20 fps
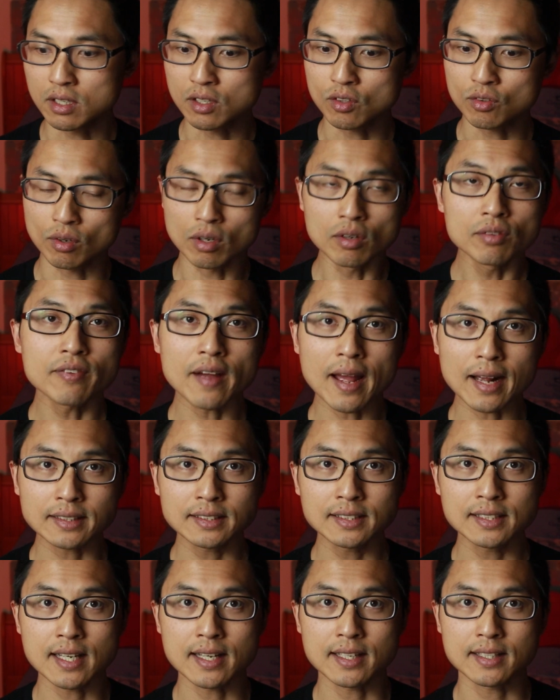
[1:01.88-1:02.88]
the growth
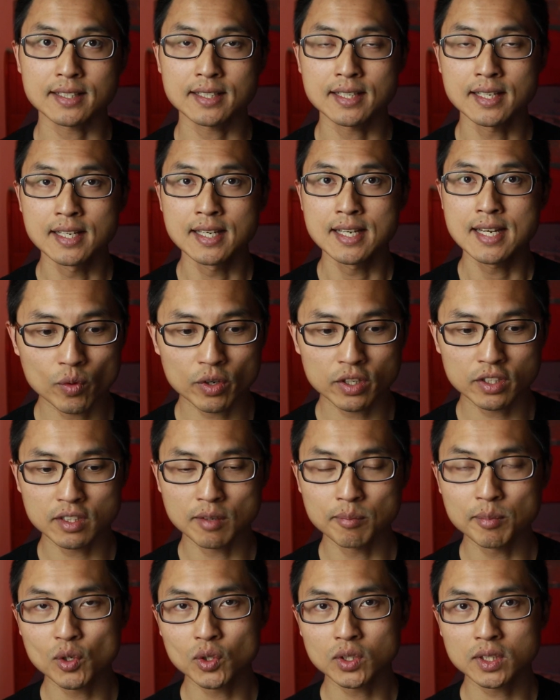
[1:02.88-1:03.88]
assets, whereas
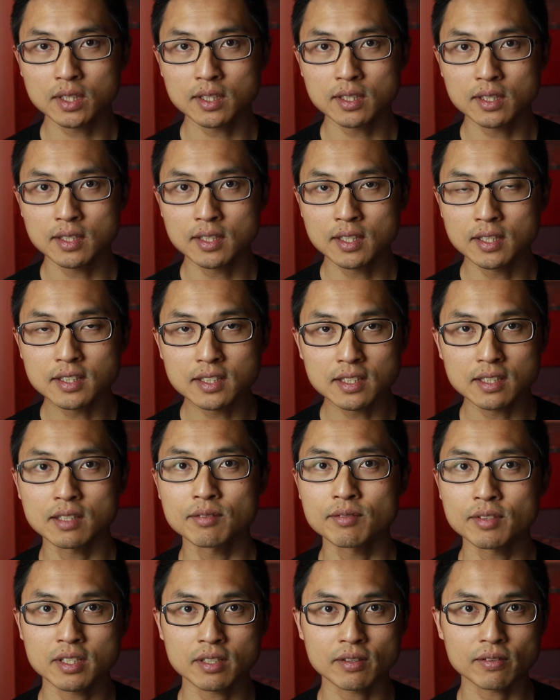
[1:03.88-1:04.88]
the most
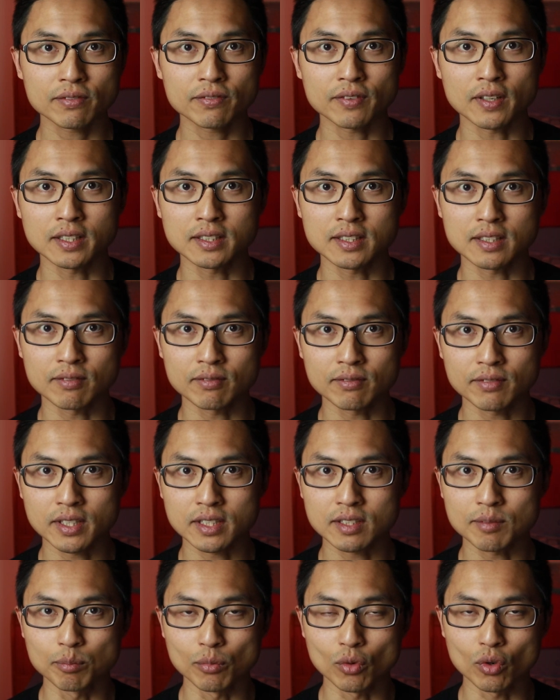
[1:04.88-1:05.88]
conservative fund
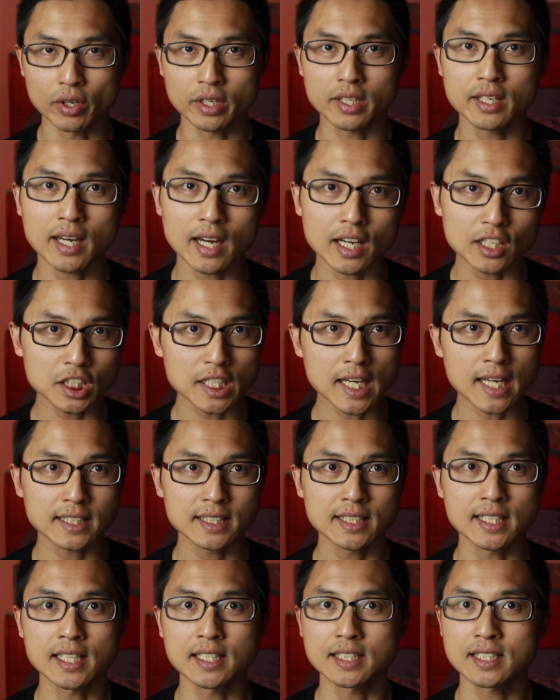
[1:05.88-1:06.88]
invests more in cash
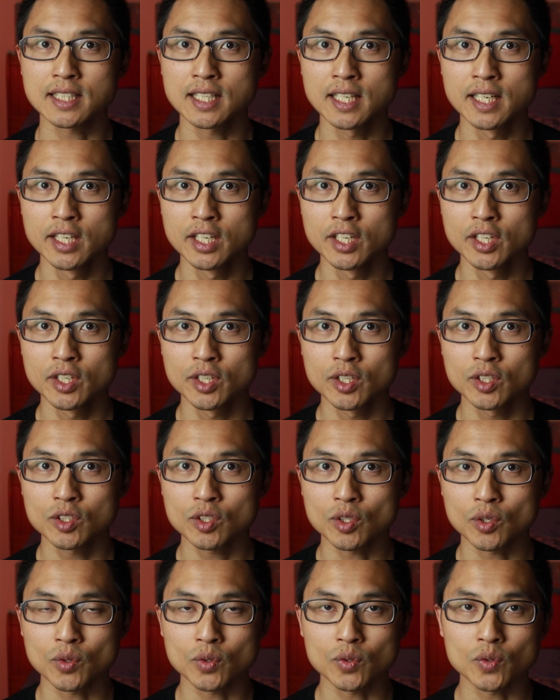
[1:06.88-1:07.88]
assets
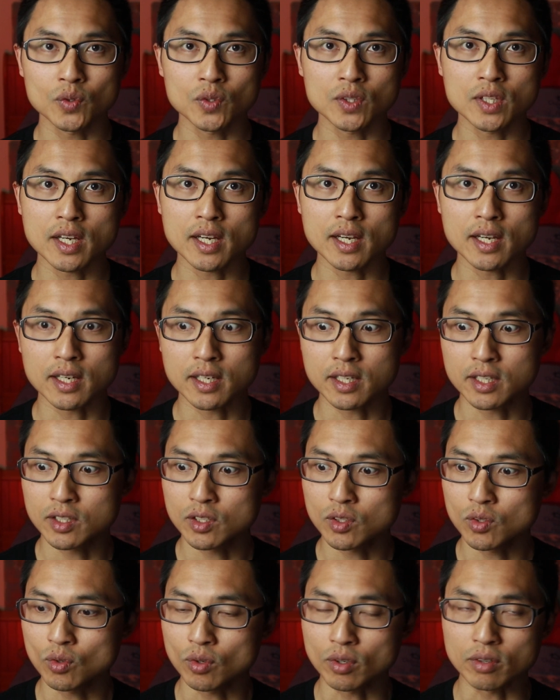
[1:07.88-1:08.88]
so
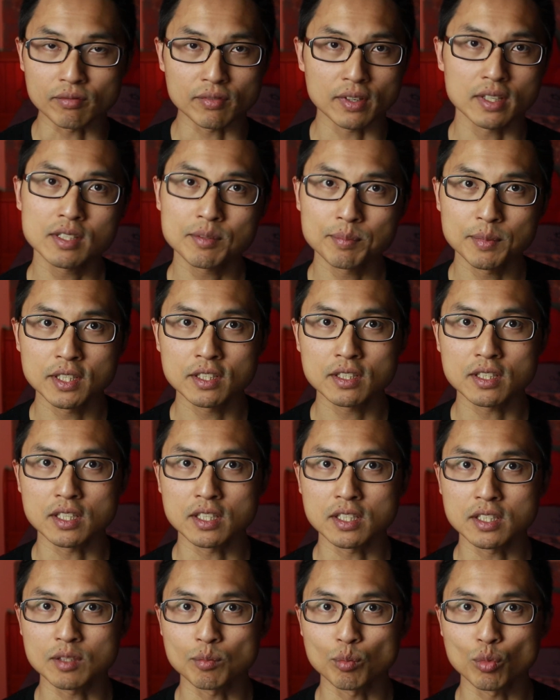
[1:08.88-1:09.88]
that your investment
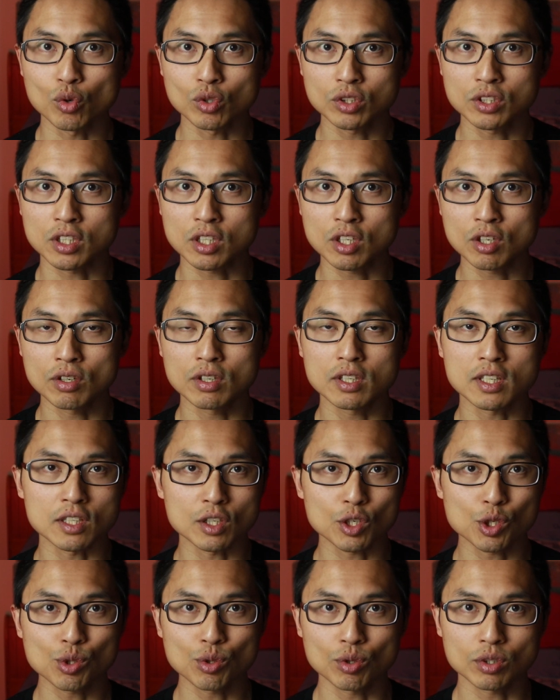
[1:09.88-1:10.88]
is more secured in
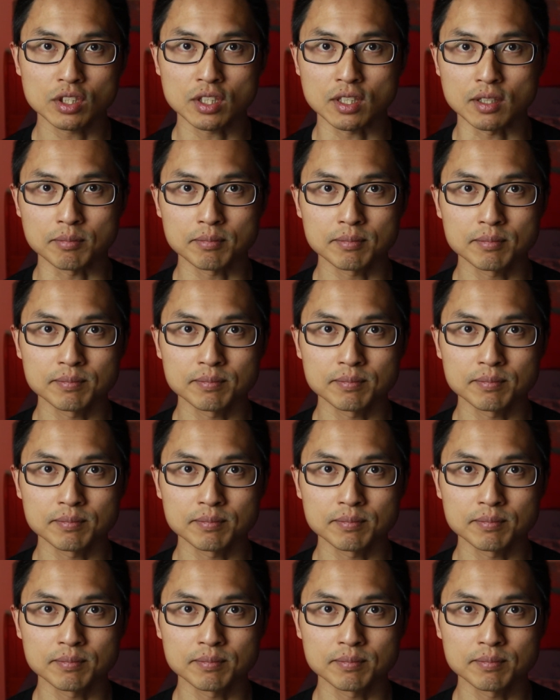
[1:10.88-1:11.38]
the short term.